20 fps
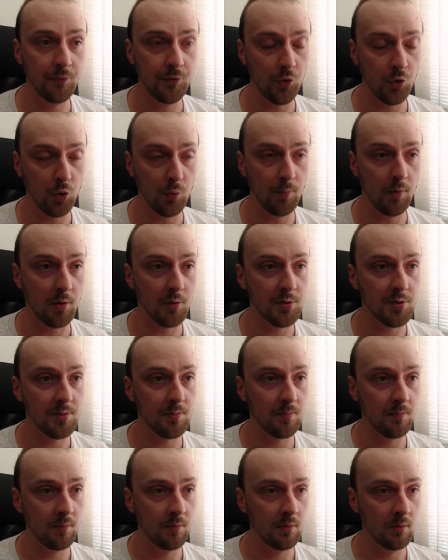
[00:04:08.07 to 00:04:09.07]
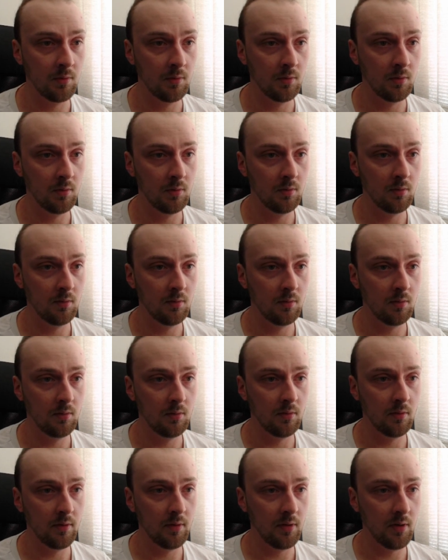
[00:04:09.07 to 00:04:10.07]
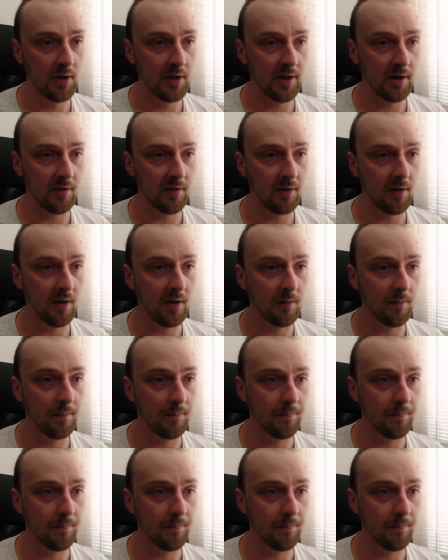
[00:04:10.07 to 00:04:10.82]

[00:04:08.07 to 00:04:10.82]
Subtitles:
throw blocks here and there.